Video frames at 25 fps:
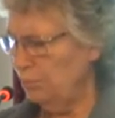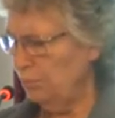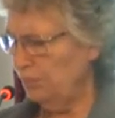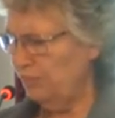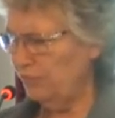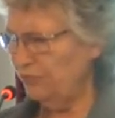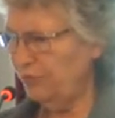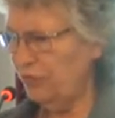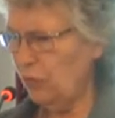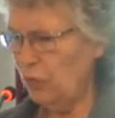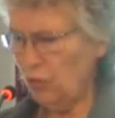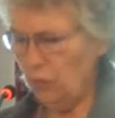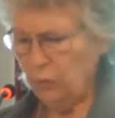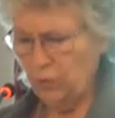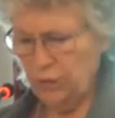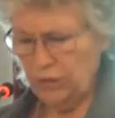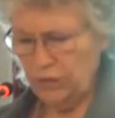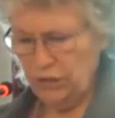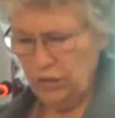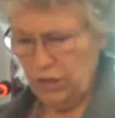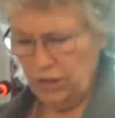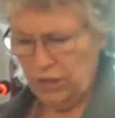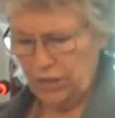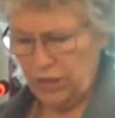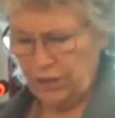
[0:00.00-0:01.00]
Before we
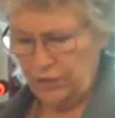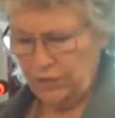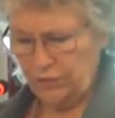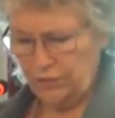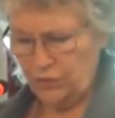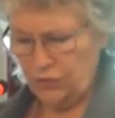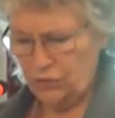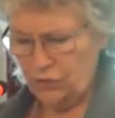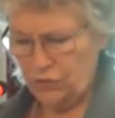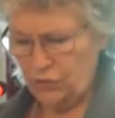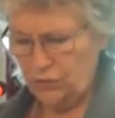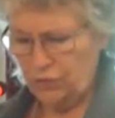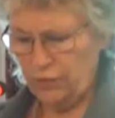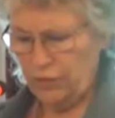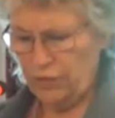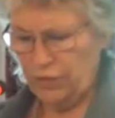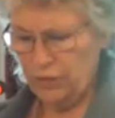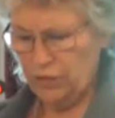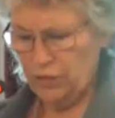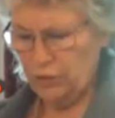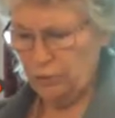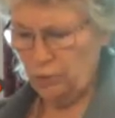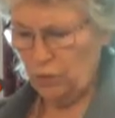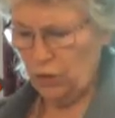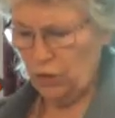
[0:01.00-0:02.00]
look at the
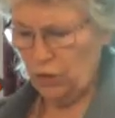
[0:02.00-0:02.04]
screens